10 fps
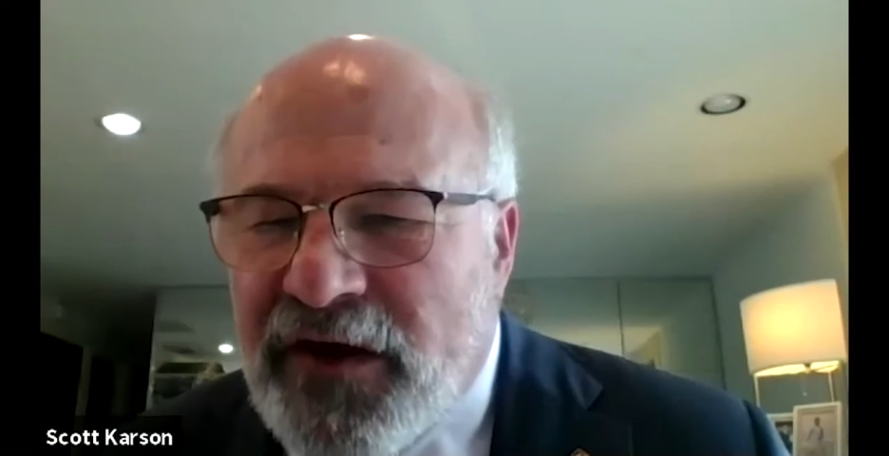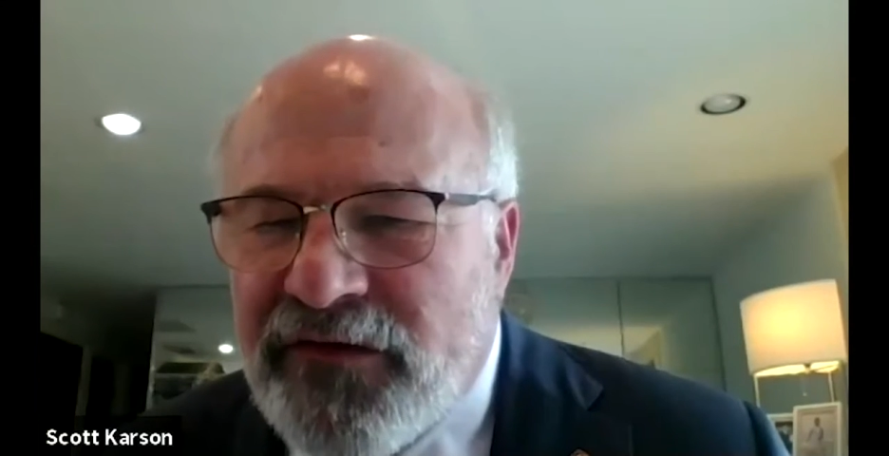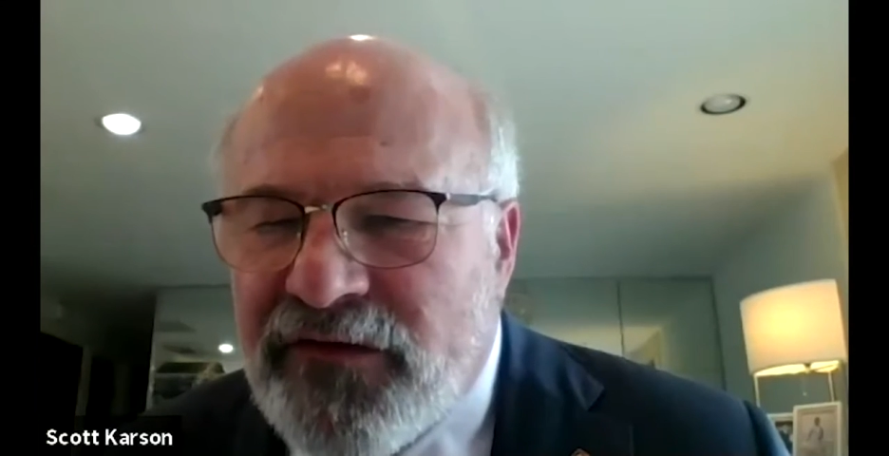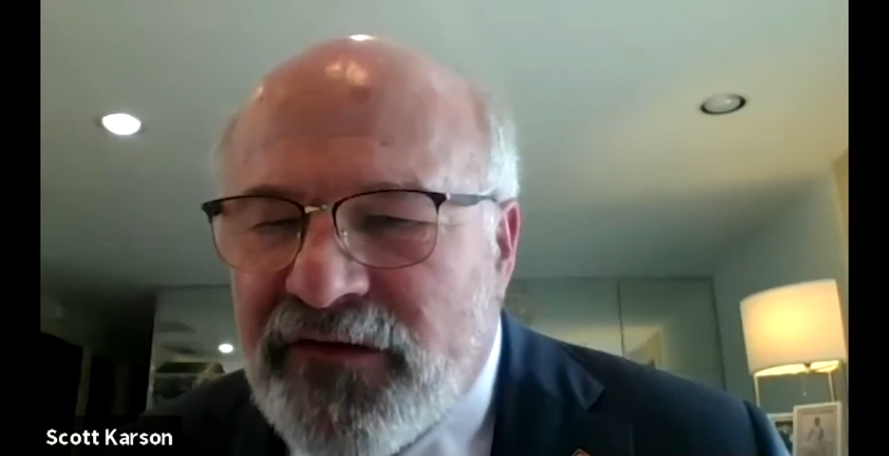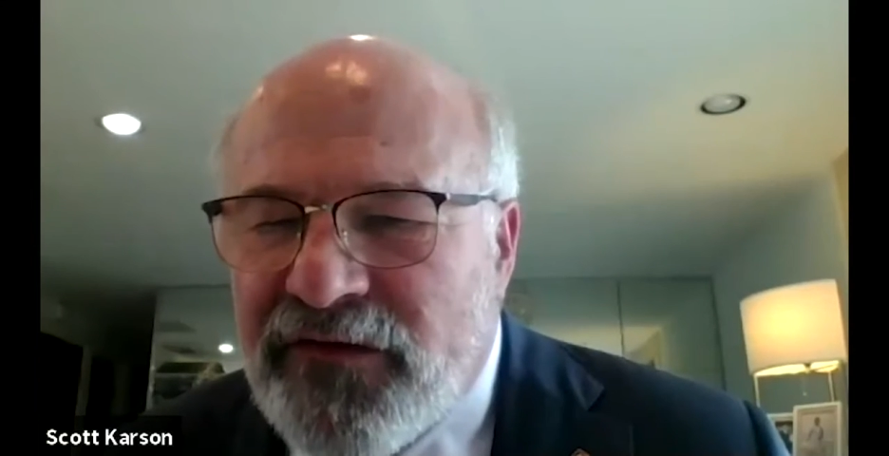I
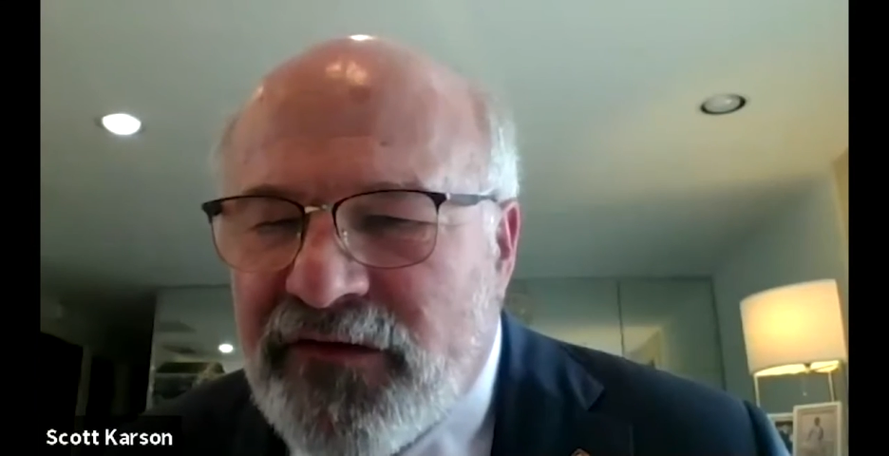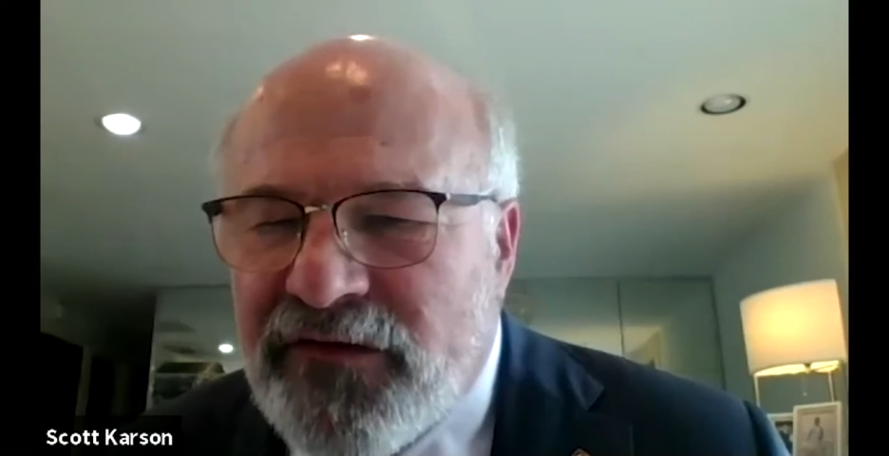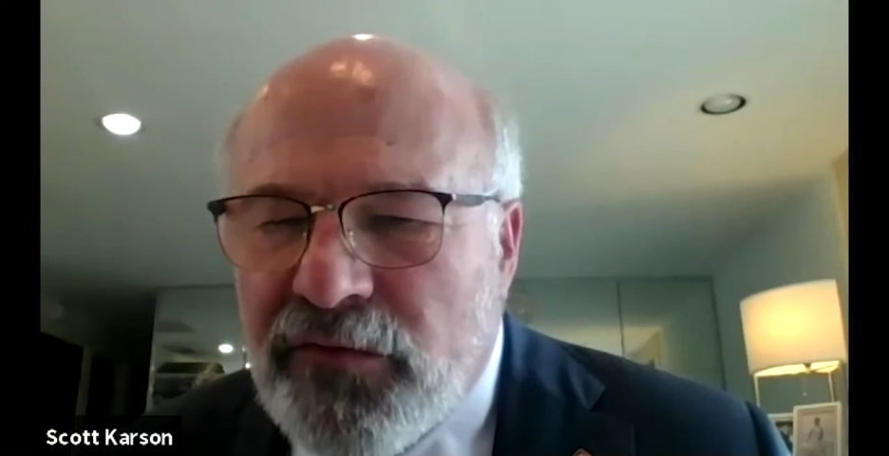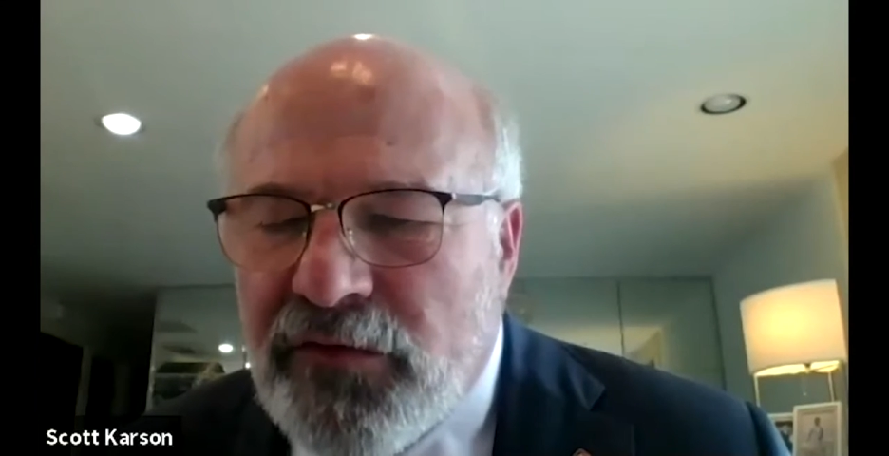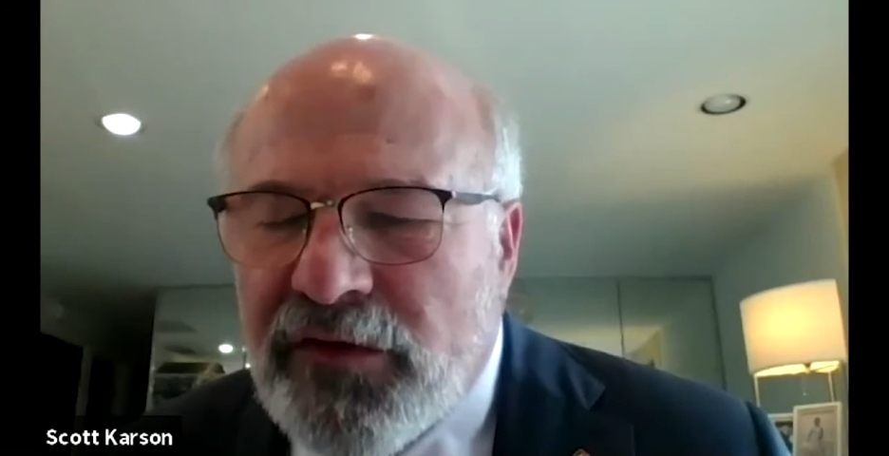see
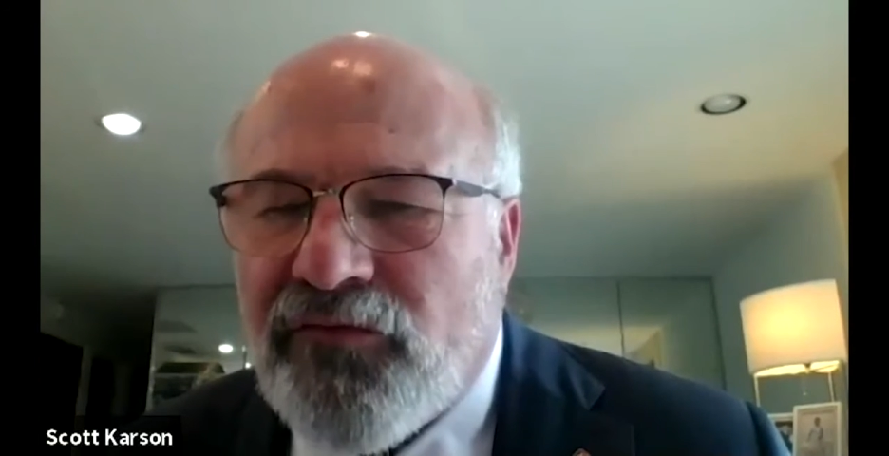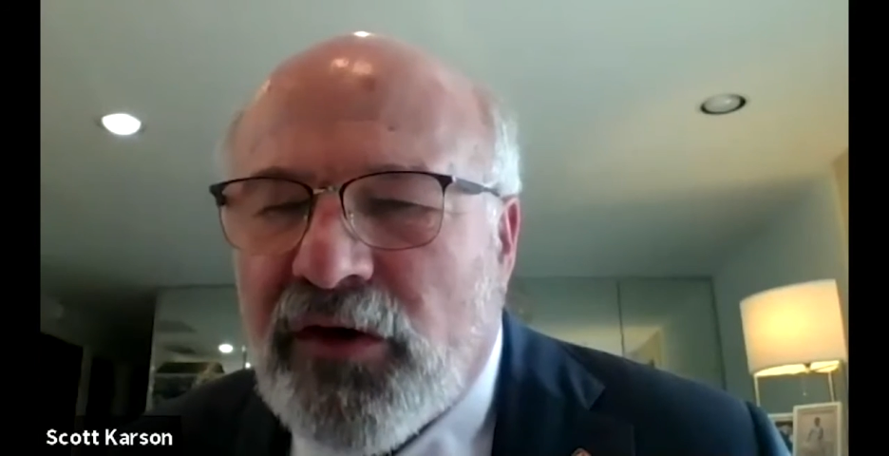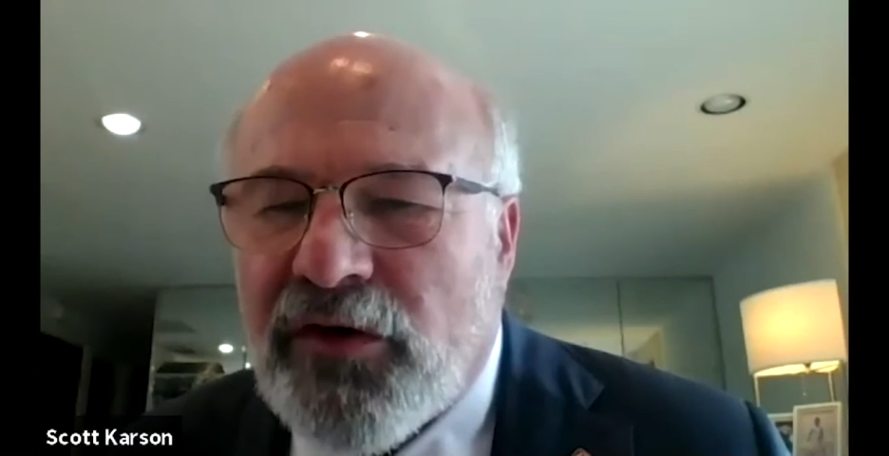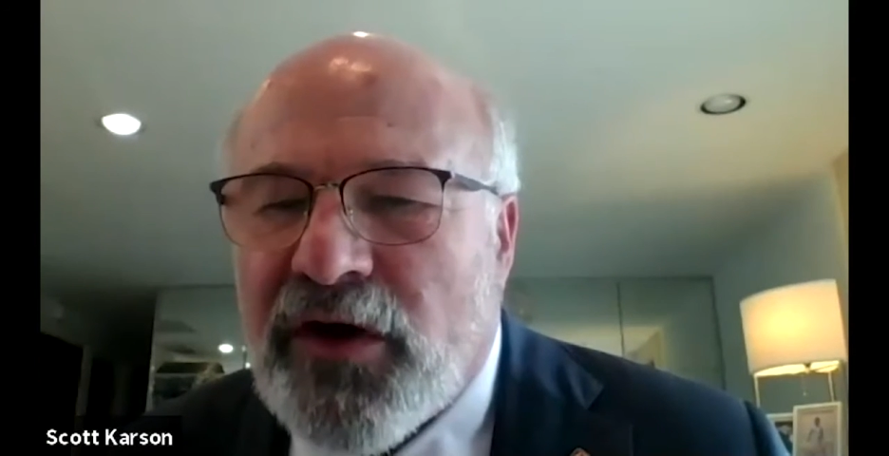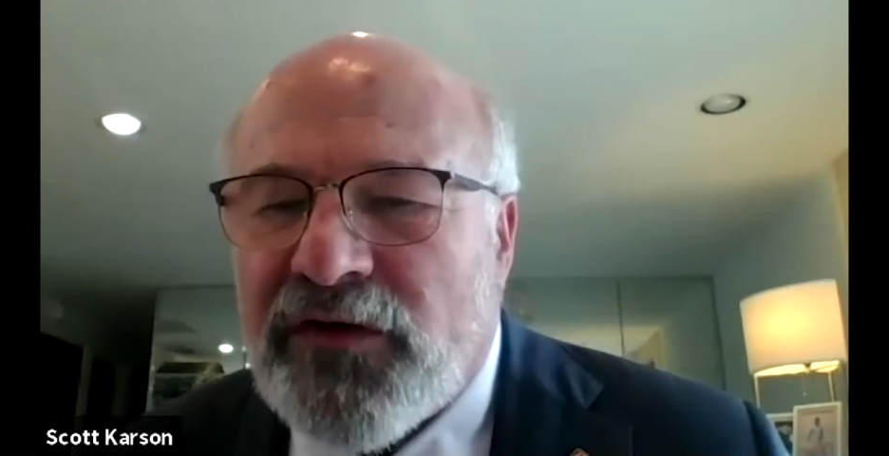no
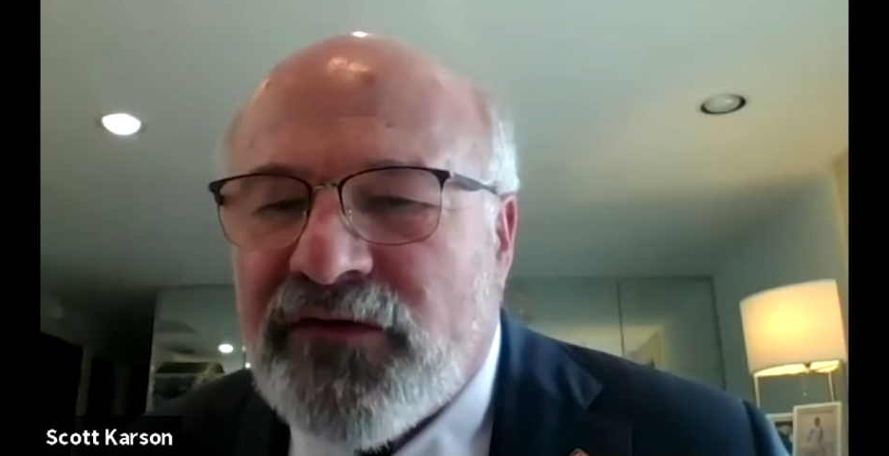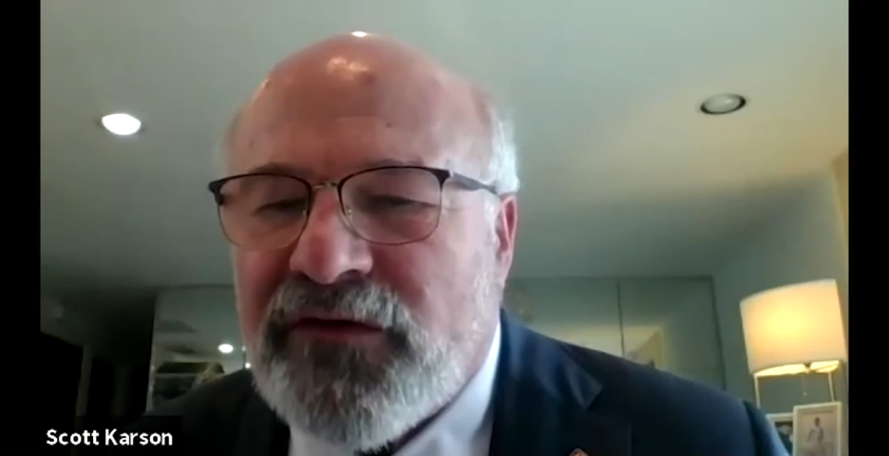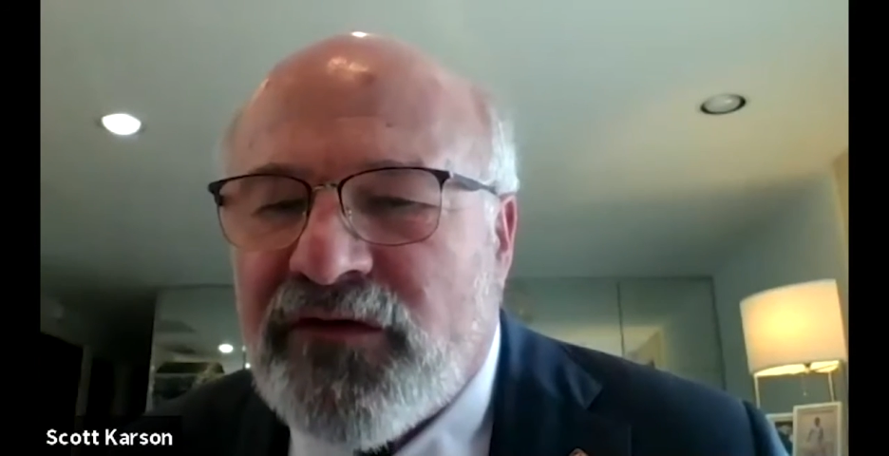requests